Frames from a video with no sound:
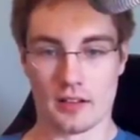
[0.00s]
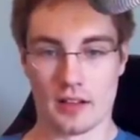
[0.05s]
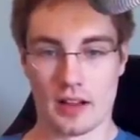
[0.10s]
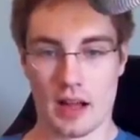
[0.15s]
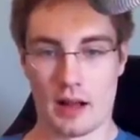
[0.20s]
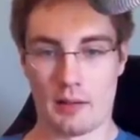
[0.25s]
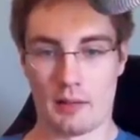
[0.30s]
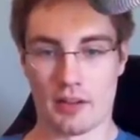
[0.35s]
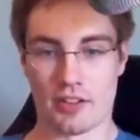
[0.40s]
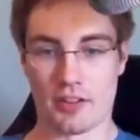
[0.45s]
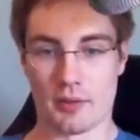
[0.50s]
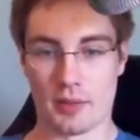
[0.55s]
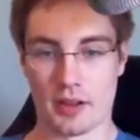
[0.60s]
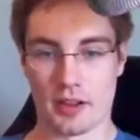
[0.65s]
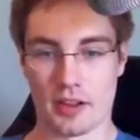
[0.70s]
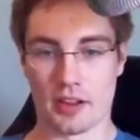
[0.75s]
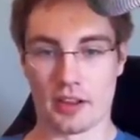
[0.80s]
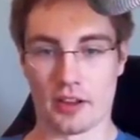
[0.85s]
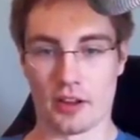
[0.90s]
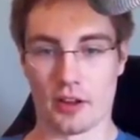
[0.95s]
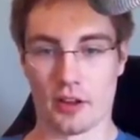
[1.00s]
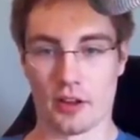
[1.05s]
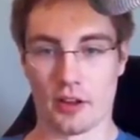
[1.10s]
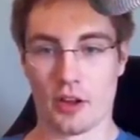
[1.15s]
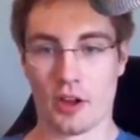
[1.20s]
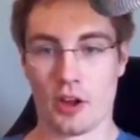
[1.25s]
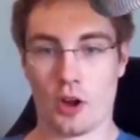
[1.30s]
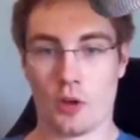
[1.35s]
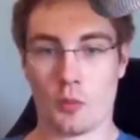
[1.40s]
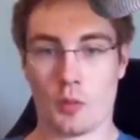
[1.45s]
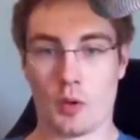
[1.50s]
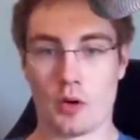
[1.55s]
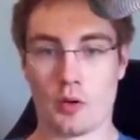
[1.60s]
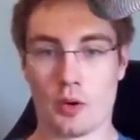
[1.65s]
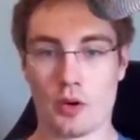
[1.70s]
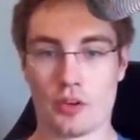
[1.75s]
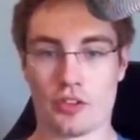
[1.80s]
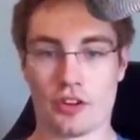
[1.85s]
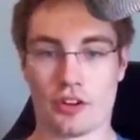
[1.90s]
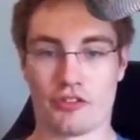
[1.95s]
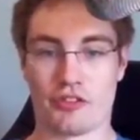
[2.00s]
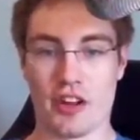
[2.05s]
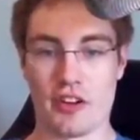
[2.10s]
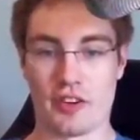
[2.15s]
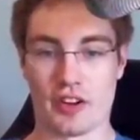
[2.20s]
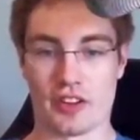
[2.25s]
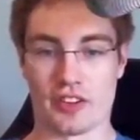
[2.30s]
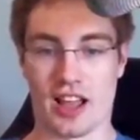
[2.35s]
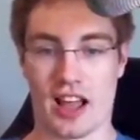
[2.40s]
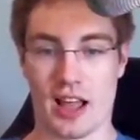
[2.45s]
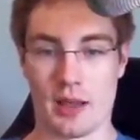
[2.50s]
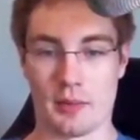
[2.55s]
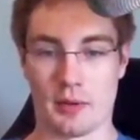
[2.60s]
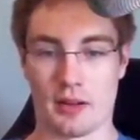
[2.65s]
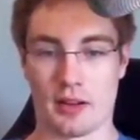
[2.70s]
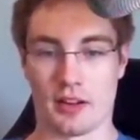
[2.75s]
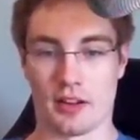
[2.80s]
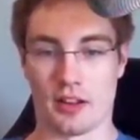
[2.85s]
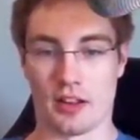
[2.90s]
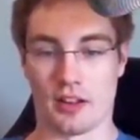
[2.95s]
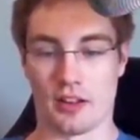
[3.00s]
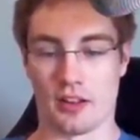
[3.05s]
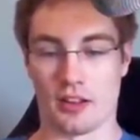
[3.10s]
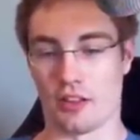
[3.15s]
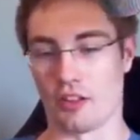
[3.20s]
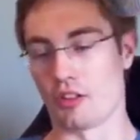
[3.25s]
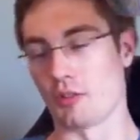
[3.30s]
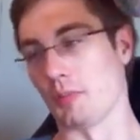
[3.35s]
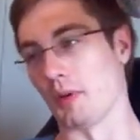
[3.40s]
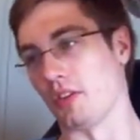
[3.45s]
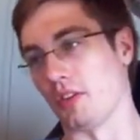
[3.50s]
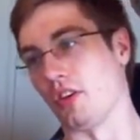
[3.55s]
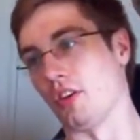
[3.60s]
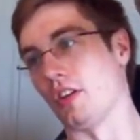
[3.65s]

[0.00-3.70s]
How about something like, what, what was your favorite time in, in, in Splatoon?